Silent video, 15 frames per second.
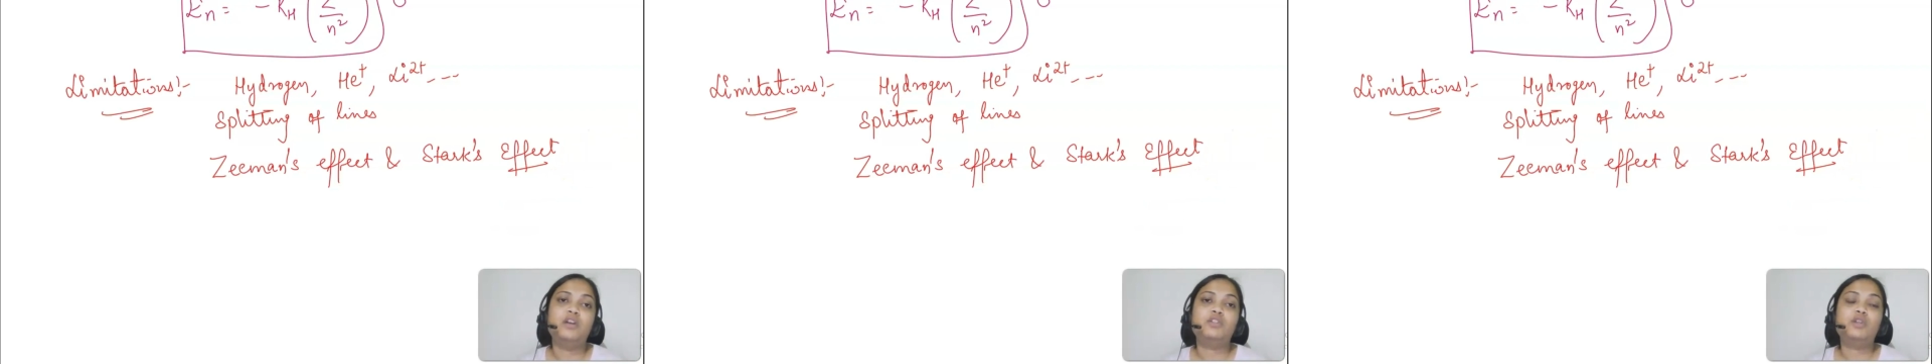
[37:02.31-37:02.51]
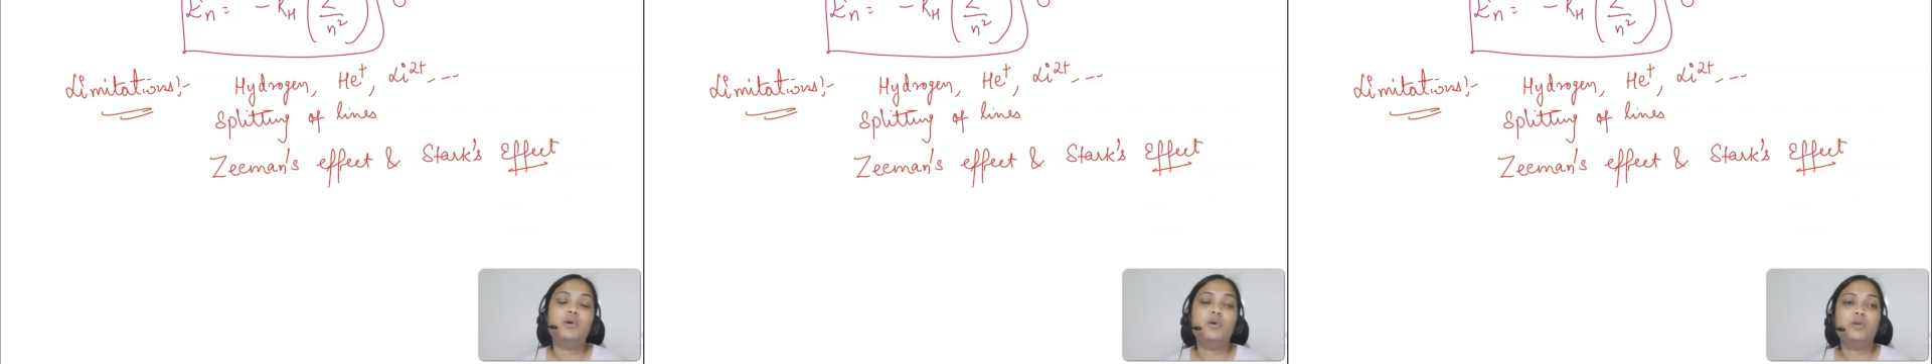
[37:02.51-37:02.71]

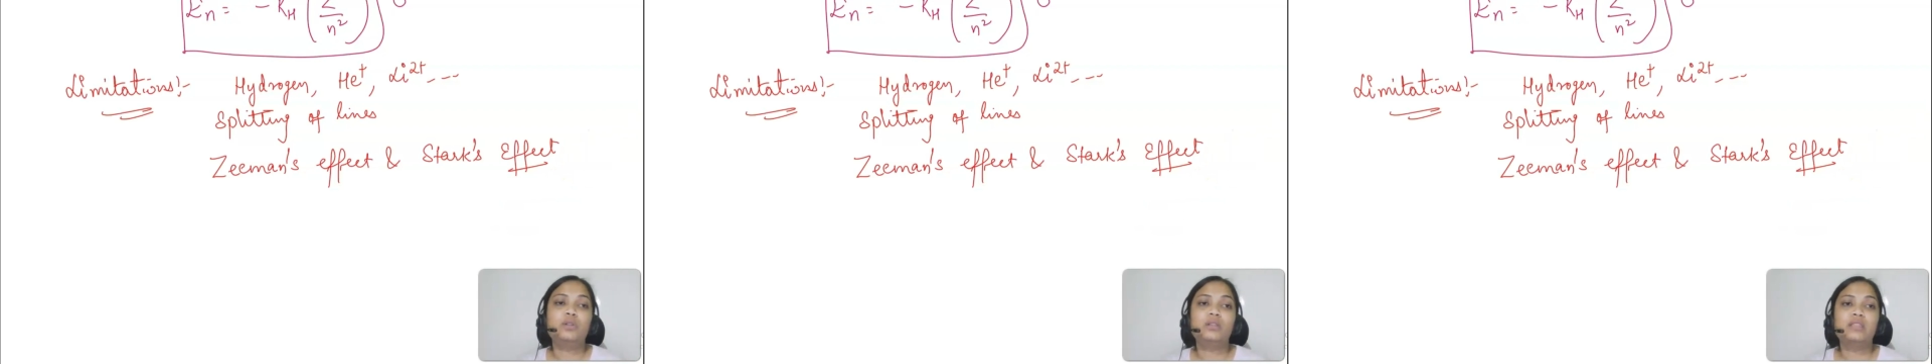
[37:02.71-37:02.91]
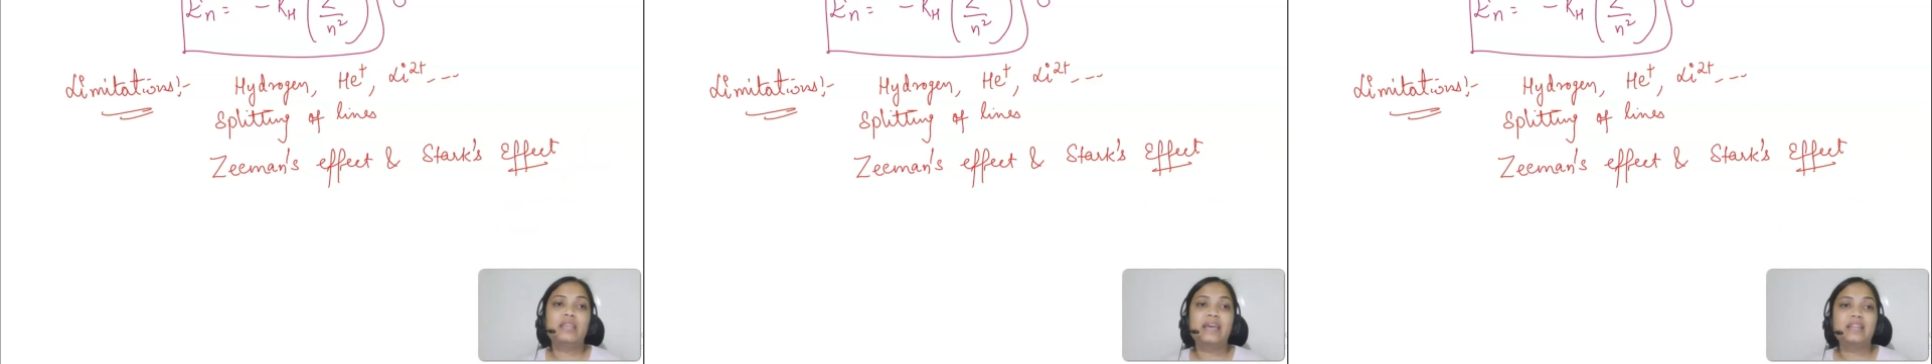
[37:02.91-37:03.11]
so
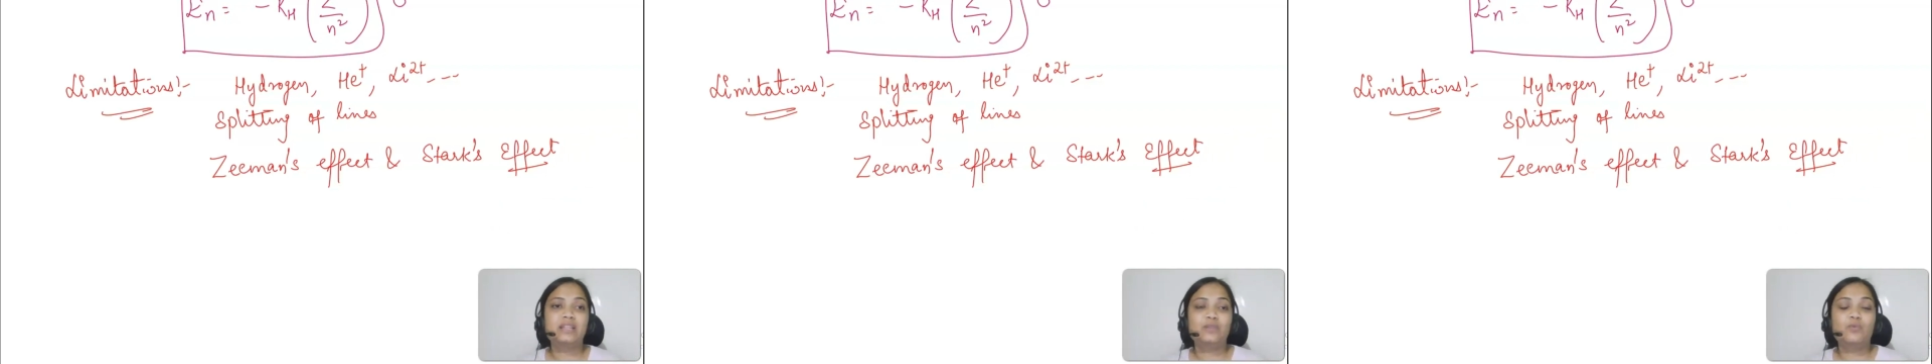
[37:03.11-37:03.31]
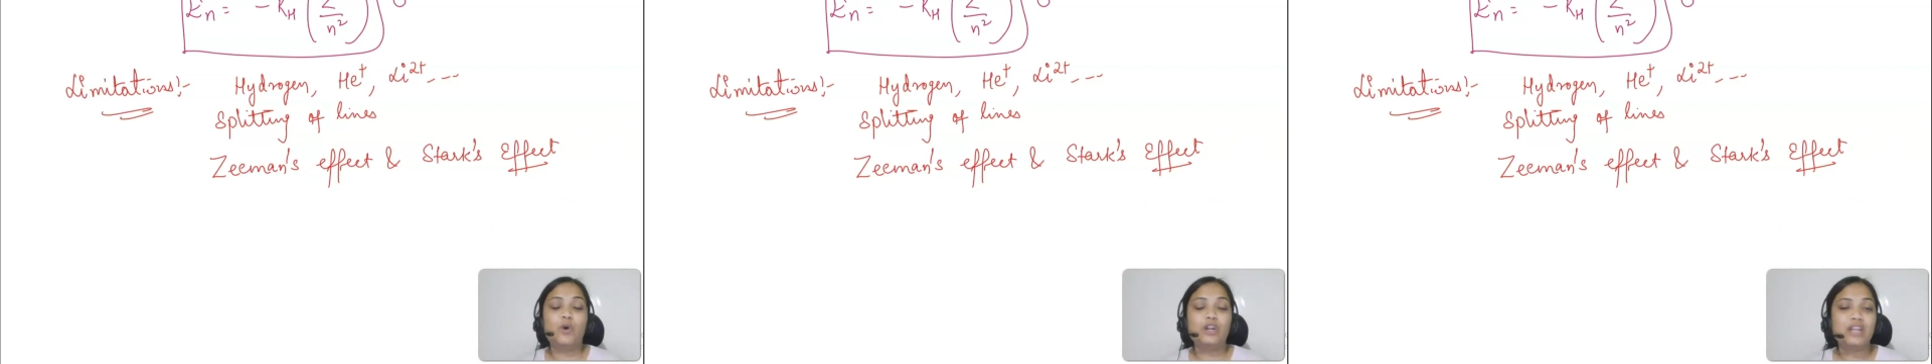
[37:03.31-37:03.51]

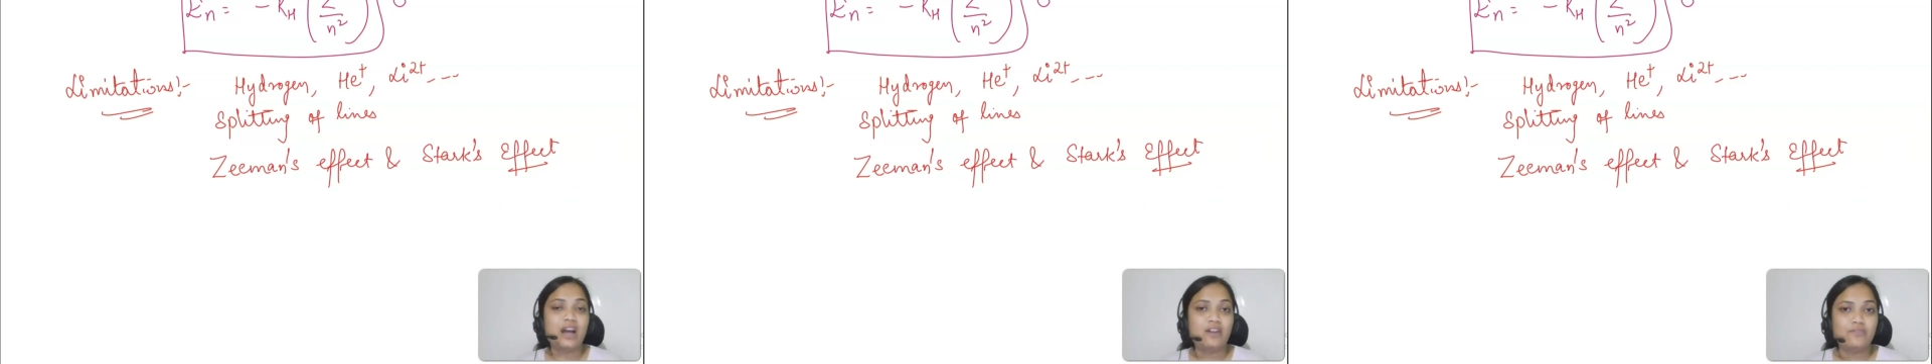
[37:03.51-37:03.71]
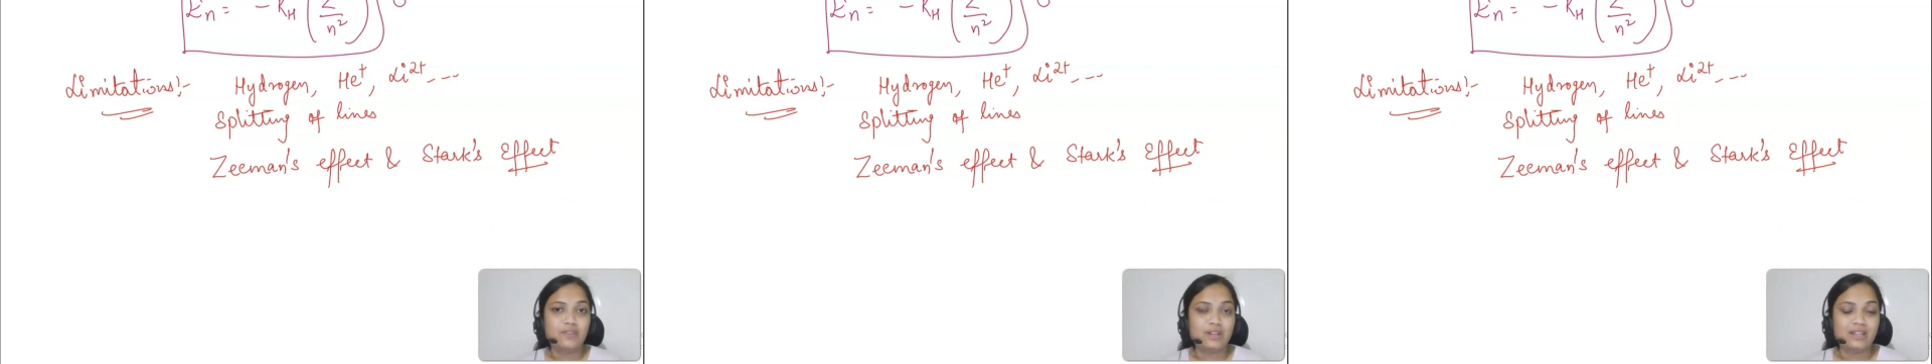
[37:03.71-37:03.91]
then what
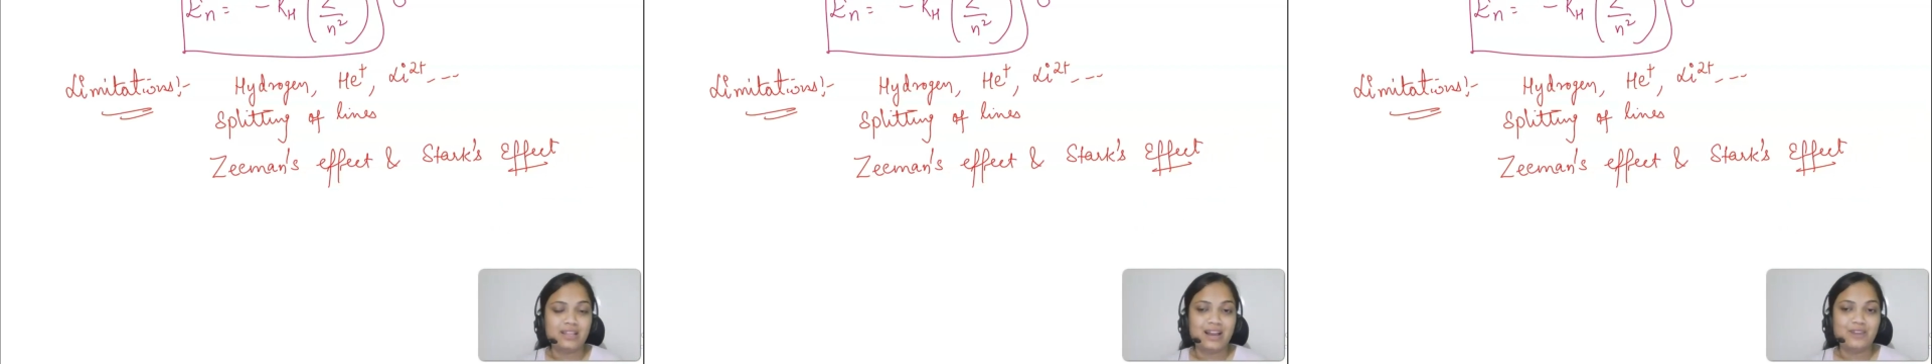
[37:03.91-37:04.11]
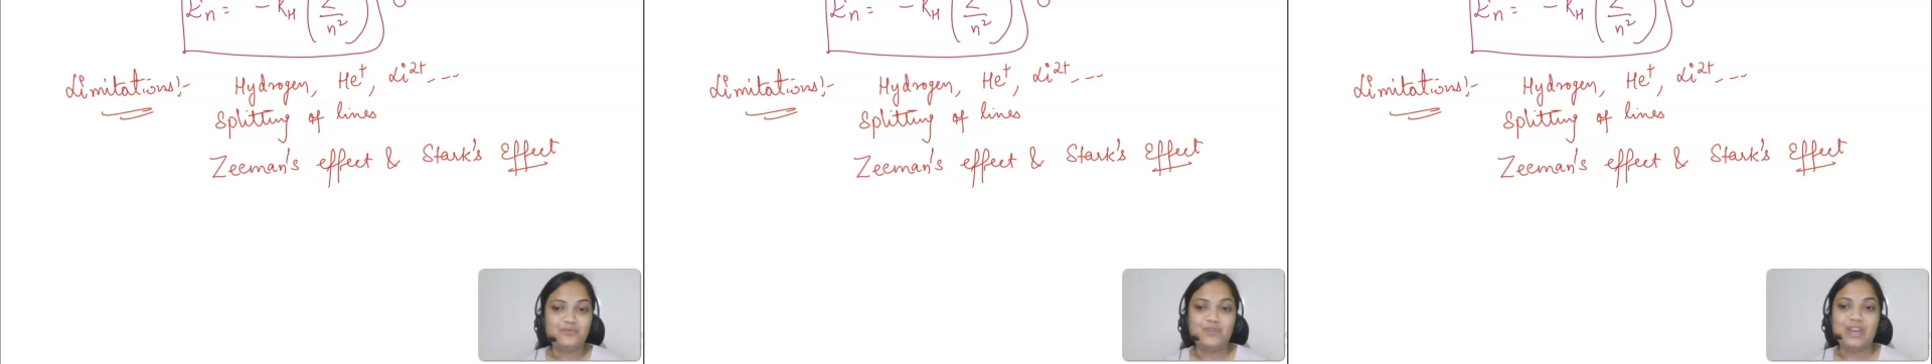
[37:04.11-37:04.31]
after that?